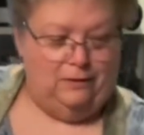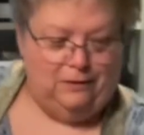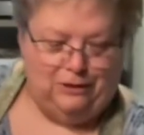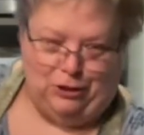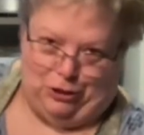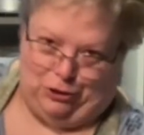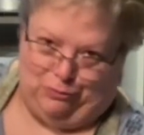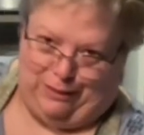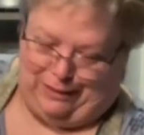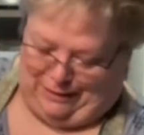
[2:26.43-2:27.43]
she's
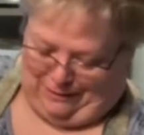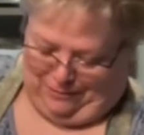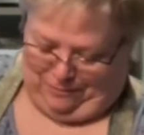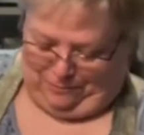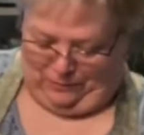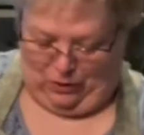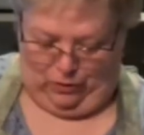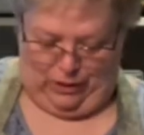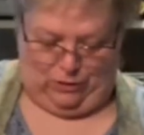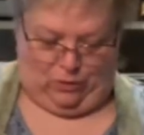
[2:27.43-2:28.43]
sweet.
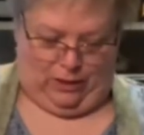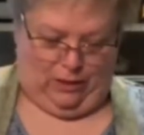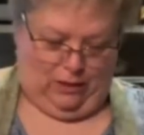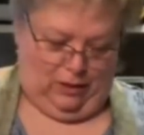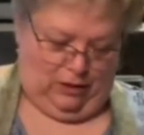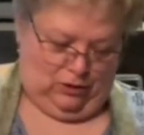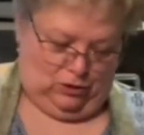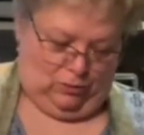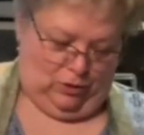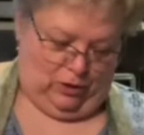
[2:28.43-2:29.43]
Okie dokie.
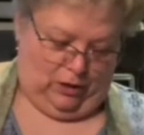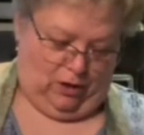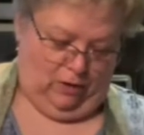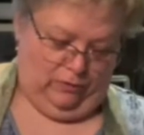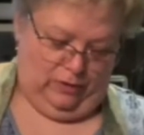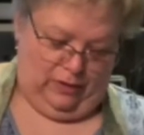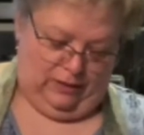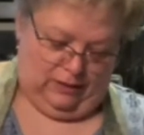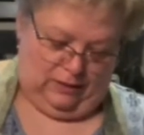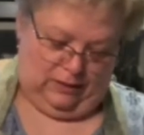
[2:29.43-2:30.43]
So we're going to cover
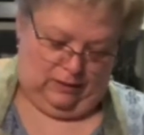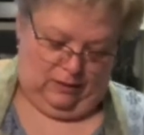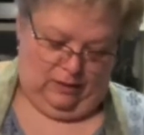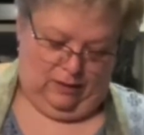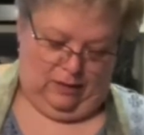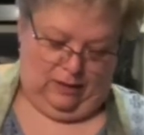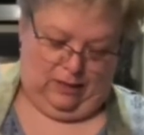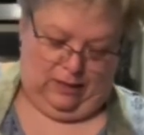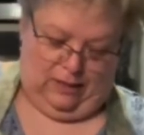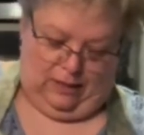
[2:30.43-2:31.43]
this
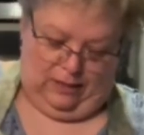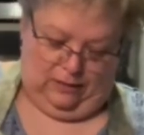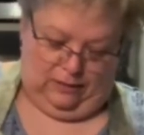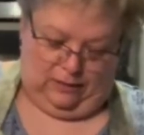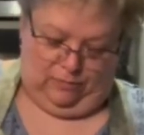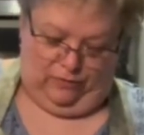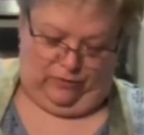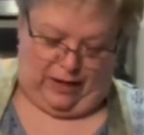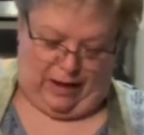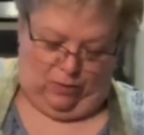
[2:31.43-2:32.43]
in some
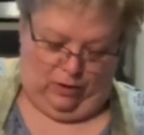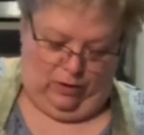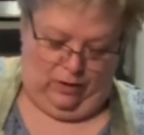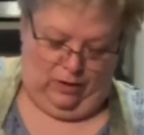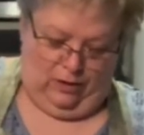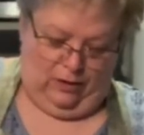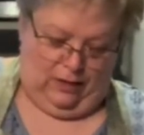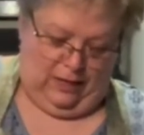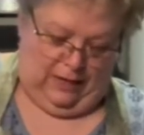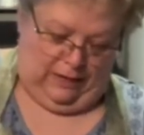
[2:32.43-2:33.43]
flour.
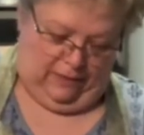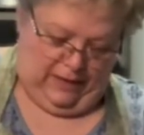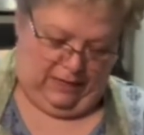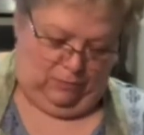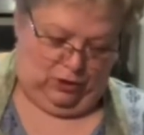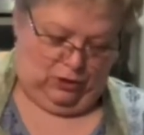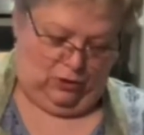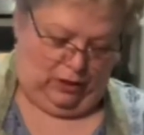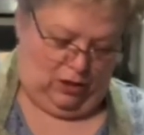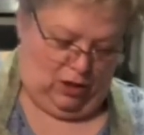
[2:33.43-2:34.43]
Then I'm just
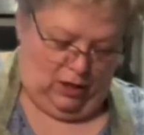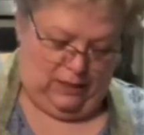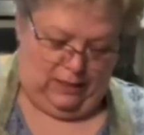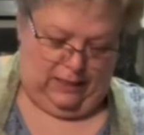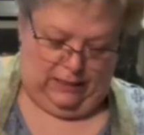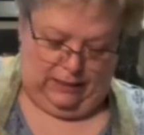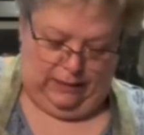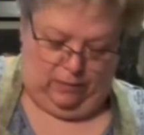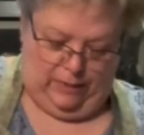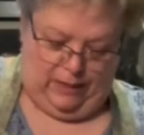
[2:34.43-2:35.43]
going to cut it in a
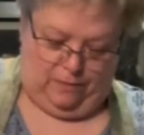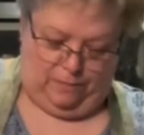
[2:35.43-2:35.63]
little bit.